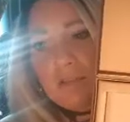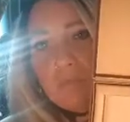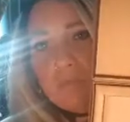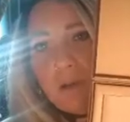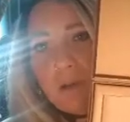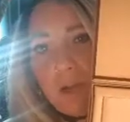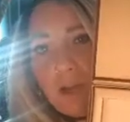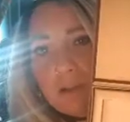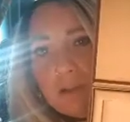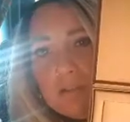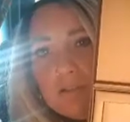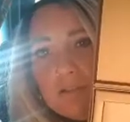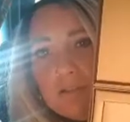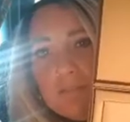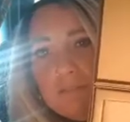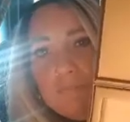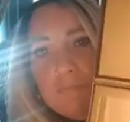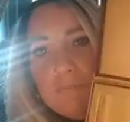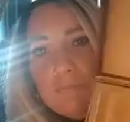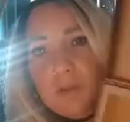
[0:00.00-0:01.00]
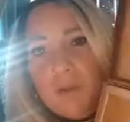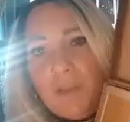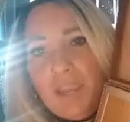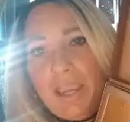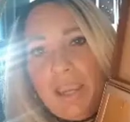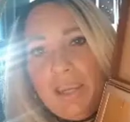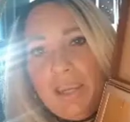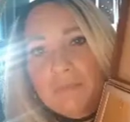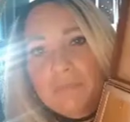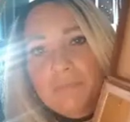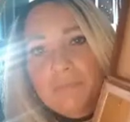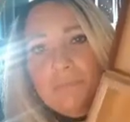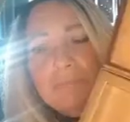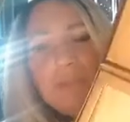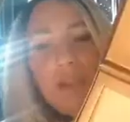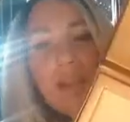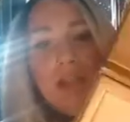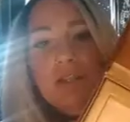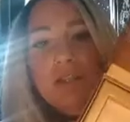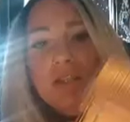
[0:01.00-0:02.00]
the box. Okay,
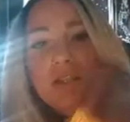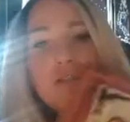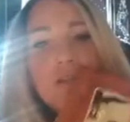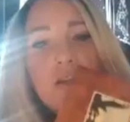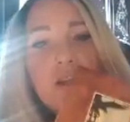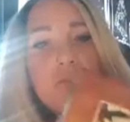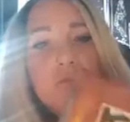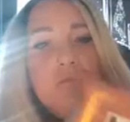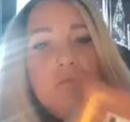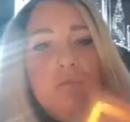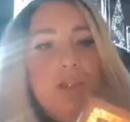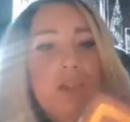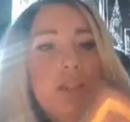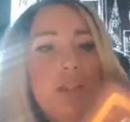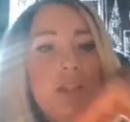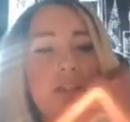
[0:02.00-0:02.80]
I really